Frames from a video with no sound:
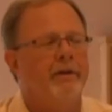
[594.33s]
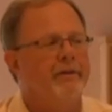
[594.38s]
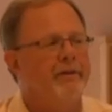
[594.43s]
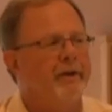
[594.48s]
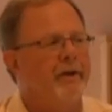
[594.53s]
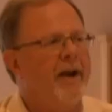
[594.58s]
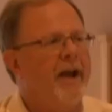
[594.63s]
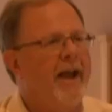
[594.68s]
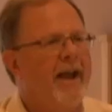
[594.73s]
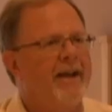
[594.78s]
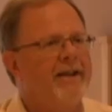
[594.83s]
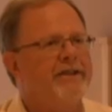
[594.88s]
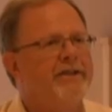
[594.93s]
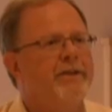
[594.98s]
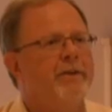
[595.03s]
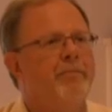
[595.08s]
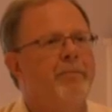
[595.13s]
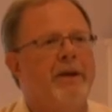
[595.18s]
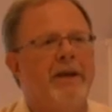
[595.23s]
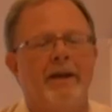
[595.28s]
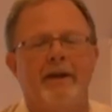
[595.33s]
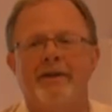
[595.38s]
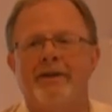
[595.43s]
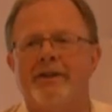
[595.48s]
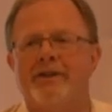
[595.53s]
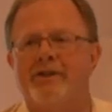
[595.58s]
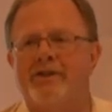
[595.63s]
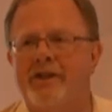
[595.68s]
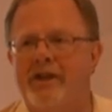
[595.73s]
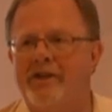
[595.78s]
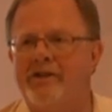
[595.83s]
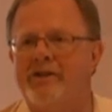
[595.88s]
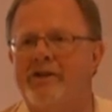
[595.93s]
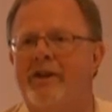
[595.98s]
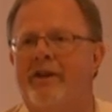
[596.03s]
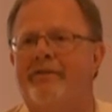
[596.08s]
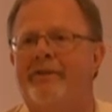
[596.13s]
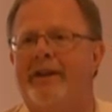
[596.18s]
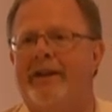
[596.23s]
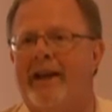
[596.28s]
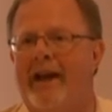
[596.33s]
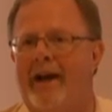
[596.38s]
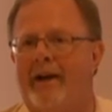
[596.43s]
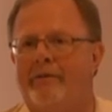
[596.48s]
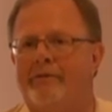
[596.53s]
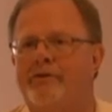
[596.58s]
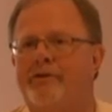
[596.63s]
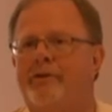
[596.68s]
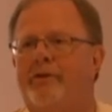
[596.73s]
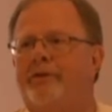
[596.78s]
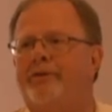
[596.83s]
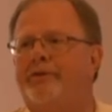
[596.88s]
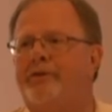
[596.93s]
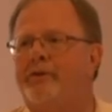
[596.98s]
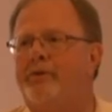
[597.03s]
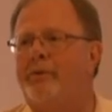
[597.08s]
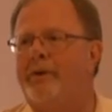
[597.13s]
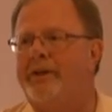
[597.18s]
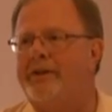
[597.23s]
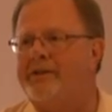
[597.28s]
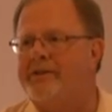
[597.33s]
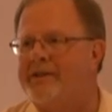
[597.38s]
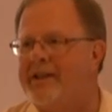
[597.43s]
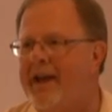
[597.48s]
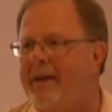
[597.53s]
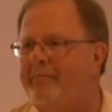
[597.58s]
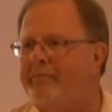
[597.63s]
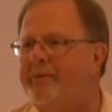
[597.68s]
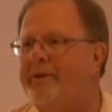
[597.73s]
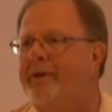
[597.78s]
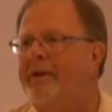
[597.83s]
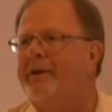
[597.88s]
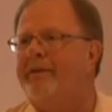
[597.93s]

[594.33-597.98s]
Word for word: there has to be a decision of the council to accept